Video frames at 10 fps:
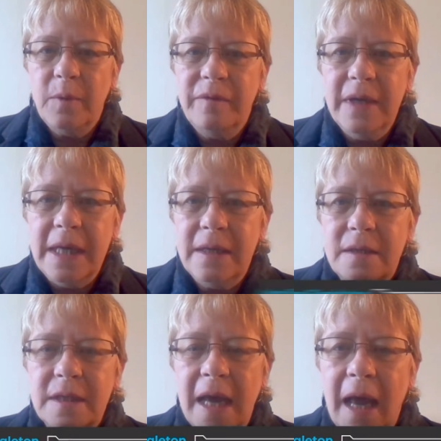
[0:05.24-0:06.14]
we've
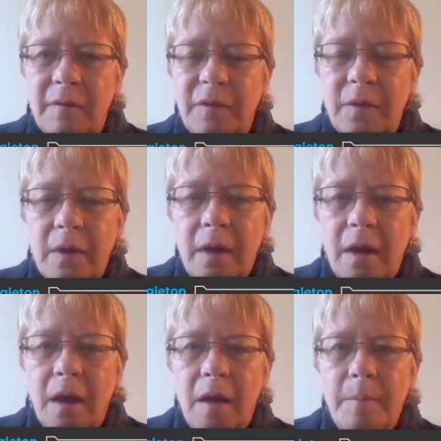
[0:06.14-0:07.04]
needed to have
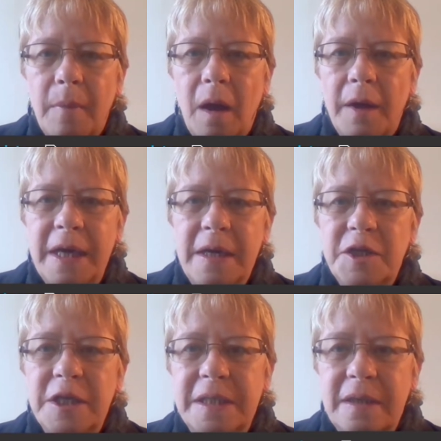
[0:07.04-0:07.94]
an
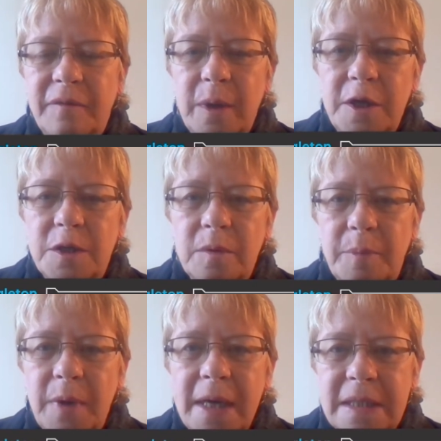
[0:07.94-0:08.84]
initiative which
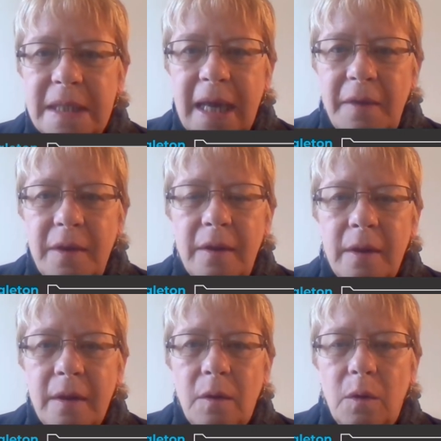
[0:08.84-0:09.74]
would bring
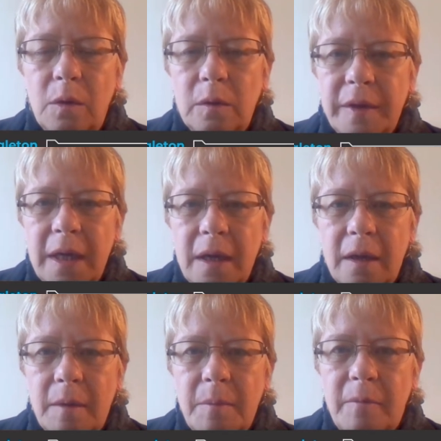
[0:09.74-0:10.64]
together all
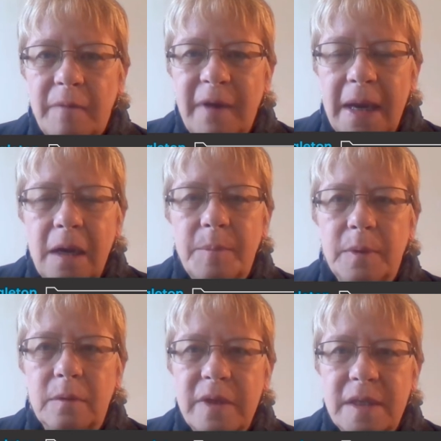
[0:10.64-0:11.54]
the
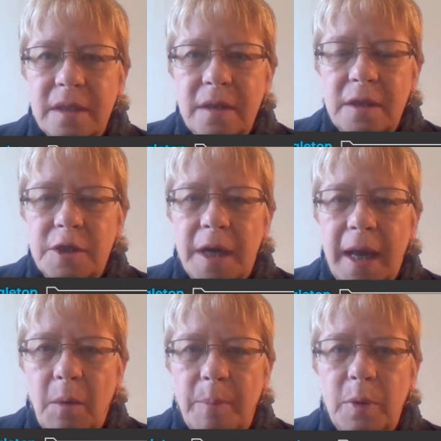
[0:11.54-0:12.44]
available research and
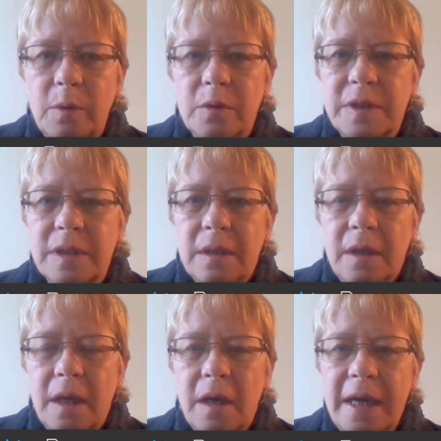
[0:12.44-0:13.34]
outputs
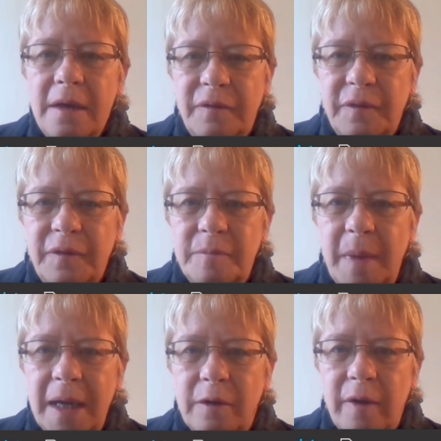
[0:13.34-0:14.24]
in the field of
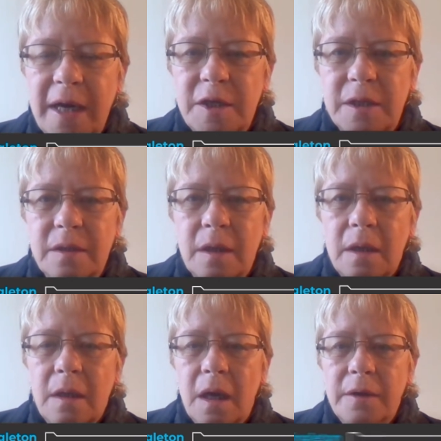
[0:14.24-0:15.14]
migration
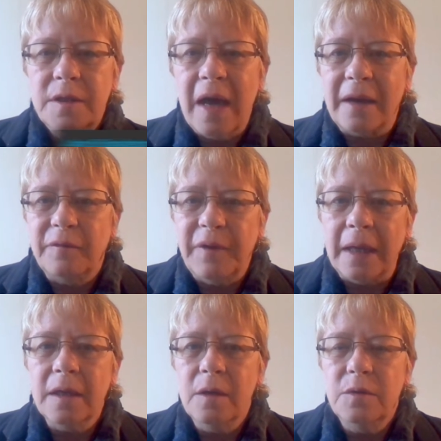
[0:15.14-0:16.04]
and to add
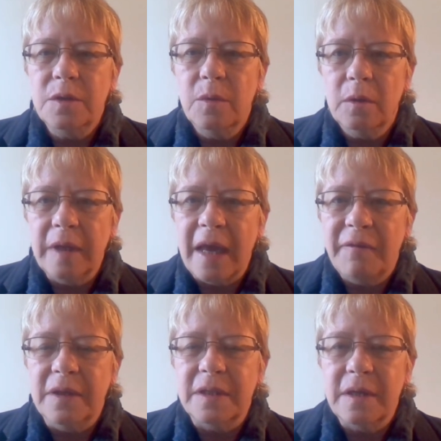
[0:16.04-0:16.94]
value to all the
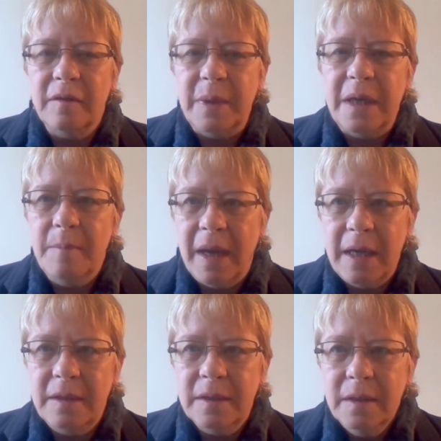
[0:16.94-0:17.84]
efforts that have been
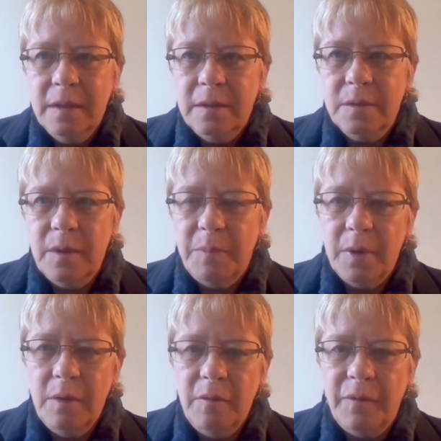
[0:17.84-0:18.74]
made to
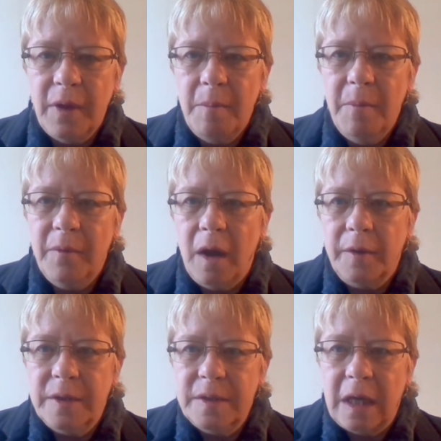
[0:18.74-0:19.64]
improve
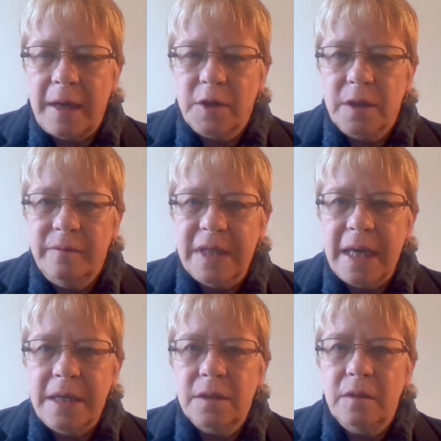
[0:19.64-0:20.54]
our collection of
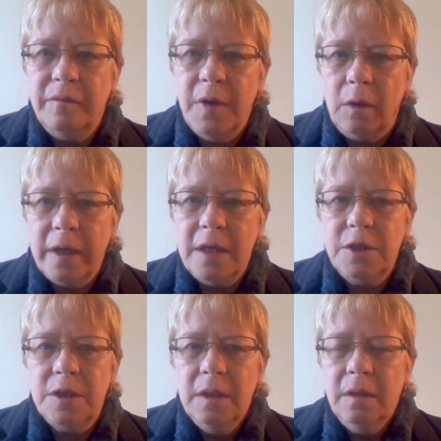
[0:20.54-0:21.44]
data, of
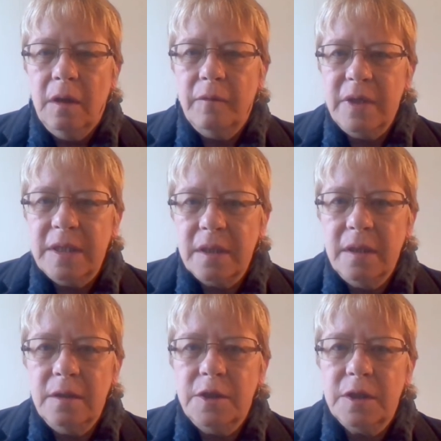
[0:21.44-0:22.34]
knowledge, of
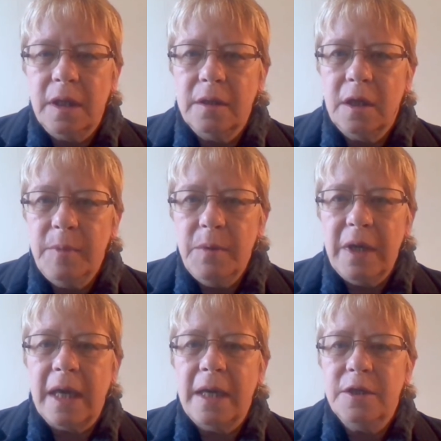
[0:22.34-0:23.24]
research and
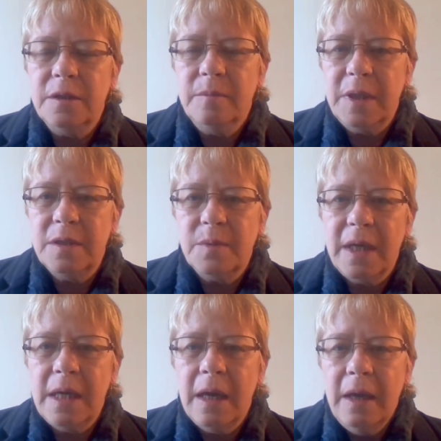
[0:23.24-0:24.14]
communication
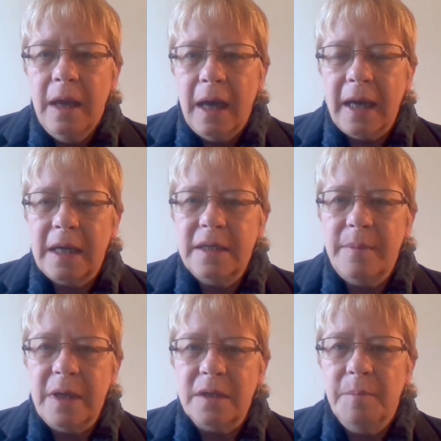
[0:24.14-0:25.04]
between
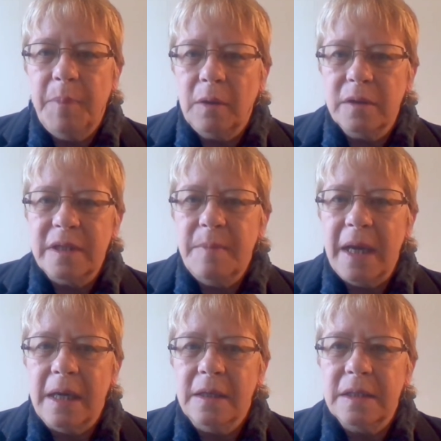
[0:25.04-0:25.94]
academics and
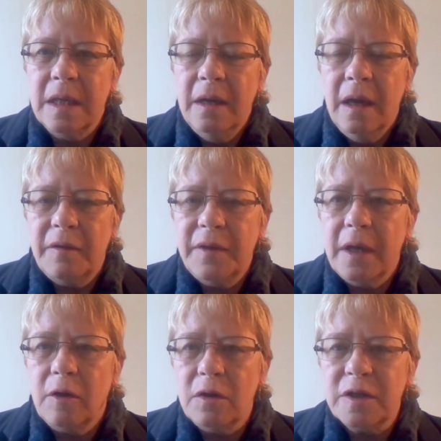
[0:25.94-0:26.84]
policymakers. I
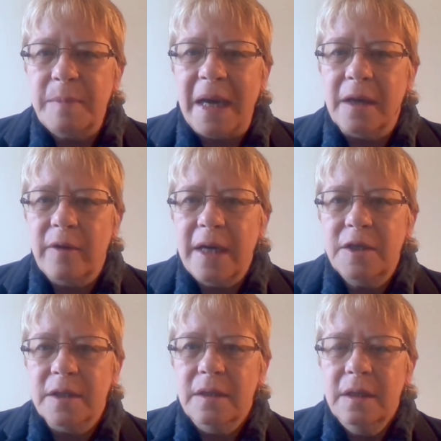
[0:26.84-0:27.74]
think
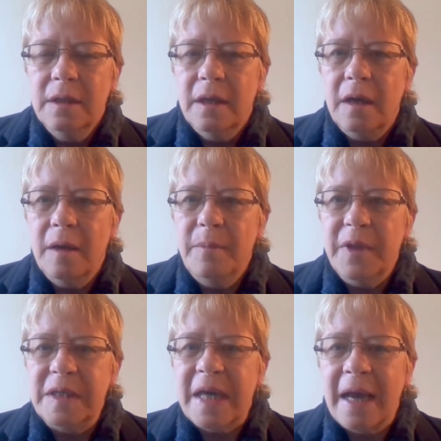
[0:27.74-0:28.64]
cross-migration,
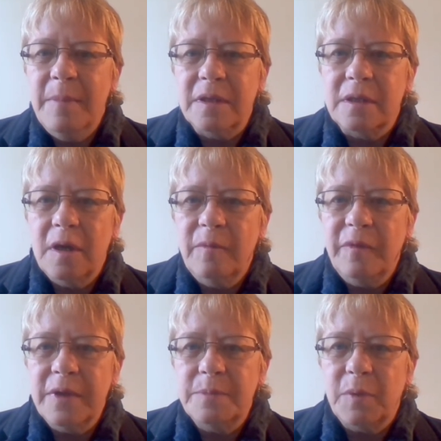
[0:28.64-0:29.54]
the time has come
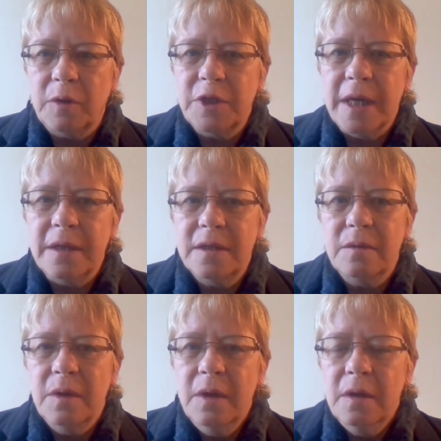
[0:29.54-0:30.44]
for this project
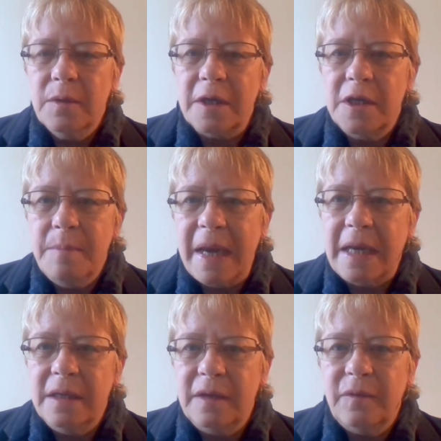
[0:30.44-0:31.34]
to actually
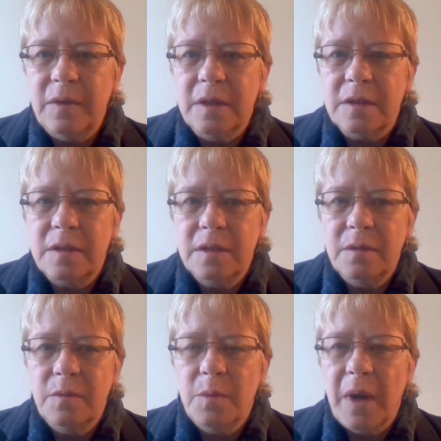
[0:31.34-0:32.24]
make a difference
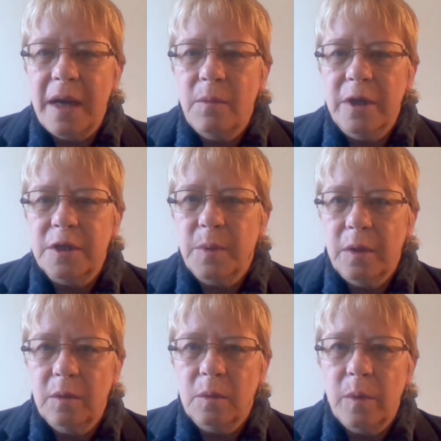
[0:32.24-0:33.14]
to the way in which
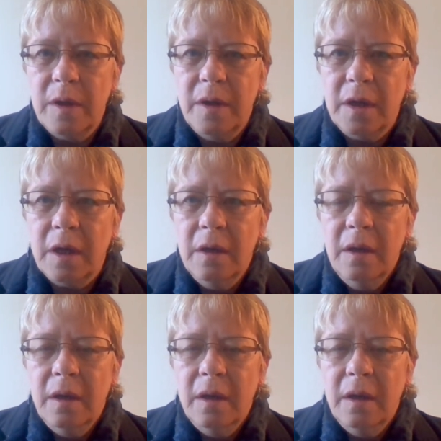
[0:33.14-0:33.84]
we all work.